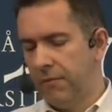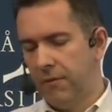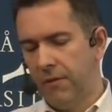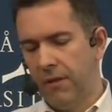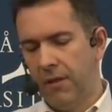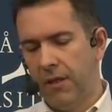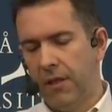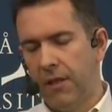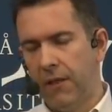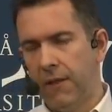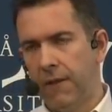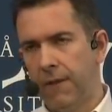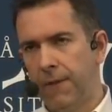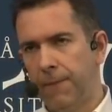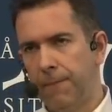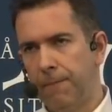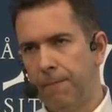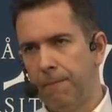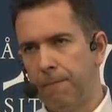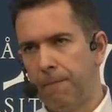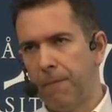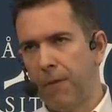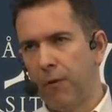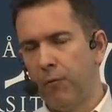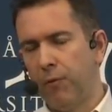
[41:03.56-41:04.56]

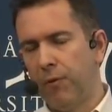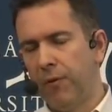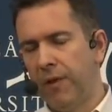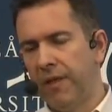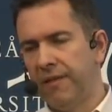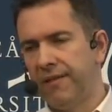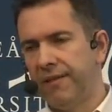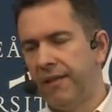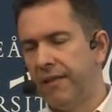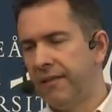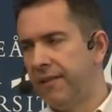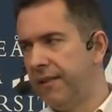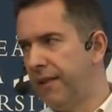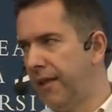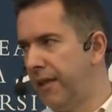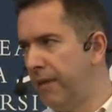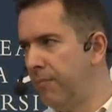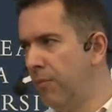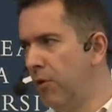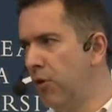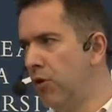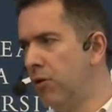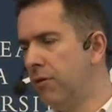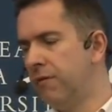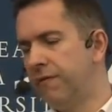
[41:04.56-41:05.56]
we will certainly
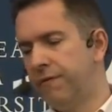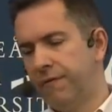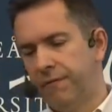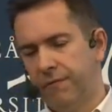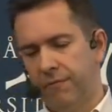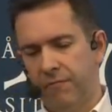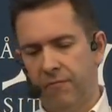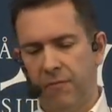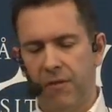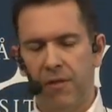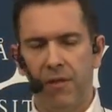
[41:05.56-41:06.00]
move